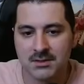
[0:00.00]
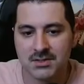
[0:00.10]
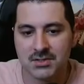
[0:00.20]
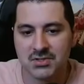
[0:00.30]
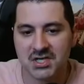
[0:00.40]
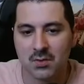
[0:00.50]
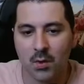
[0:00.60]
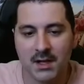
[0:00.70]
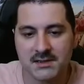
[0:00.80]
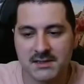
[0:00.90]
do
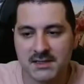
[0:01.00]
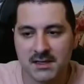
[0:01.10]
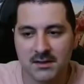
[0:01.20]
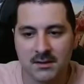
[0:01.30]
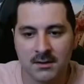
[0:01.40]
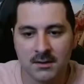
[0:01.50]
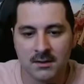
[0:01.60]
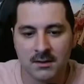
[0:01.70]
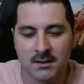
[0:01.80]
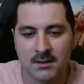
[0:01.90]
G1 skill,
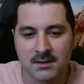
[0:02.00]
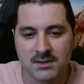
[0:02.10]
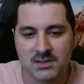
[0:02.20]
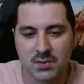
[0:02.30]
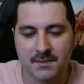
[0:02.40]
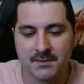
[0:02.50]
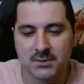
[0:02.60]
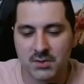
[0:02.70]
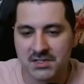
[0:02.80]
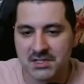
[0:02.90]

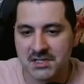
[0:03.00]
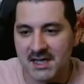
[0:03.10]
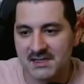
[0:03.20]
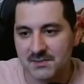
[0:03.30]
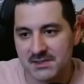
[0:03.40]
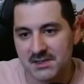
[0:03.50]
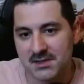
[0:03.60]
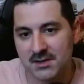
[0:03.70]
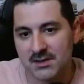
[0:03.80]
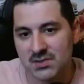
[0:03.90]
switch into Esper
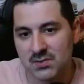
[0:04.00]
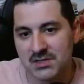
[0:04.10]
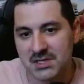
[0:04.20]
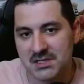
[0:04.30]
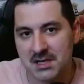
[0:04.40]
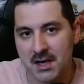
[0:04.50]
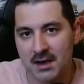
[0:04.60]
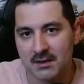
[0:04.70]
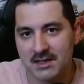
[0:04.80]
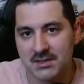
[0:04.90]
0, switch into
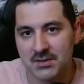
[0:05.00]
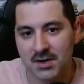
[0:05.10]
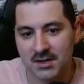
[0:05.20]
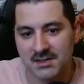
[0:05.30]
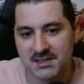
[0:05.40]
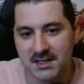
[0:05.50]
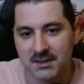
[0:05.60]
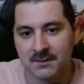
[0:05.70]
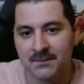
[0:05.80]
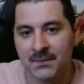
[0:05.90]
Nanally, do her skill.